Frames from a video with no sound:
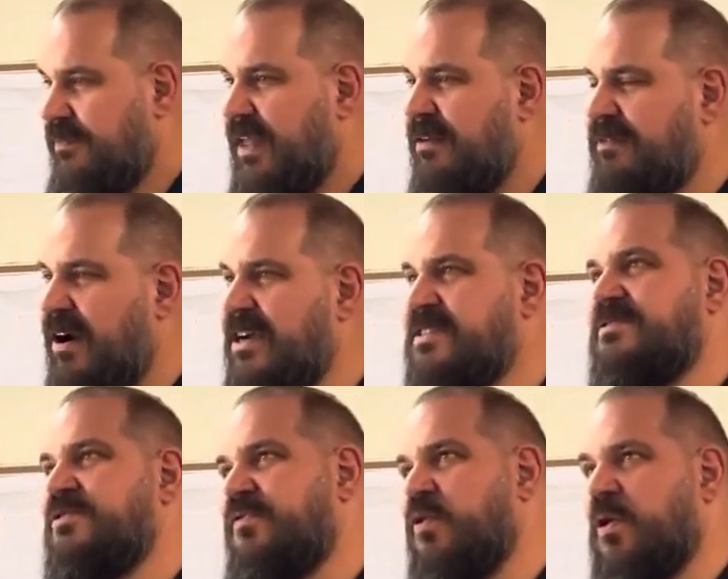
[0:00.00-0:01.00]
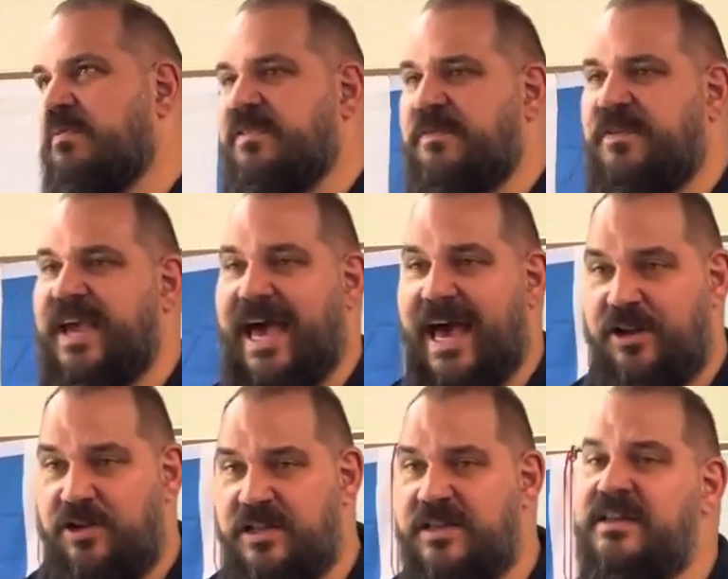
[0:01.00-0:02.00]
various forms of
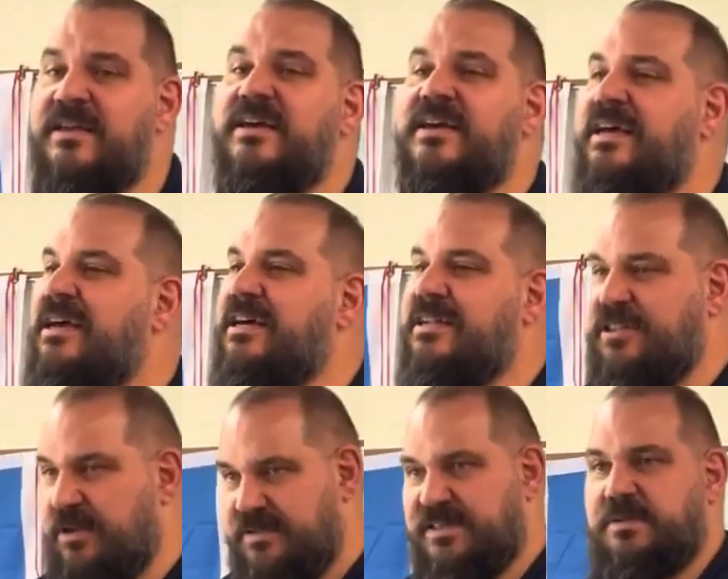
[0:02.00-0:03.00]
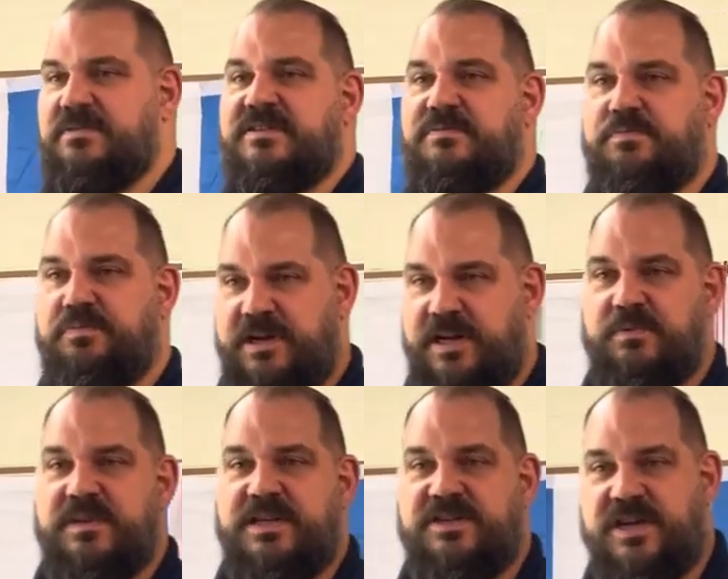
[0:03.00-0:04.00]
cattle don't tend to breed
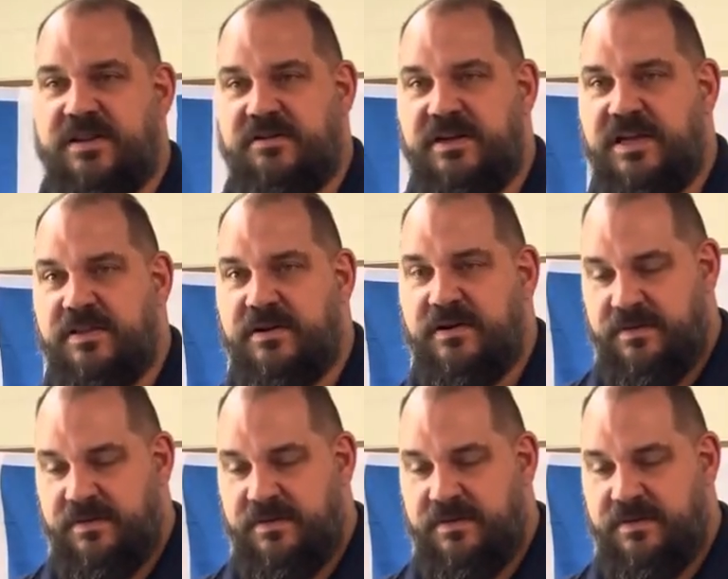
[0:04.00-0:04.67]
with each other either.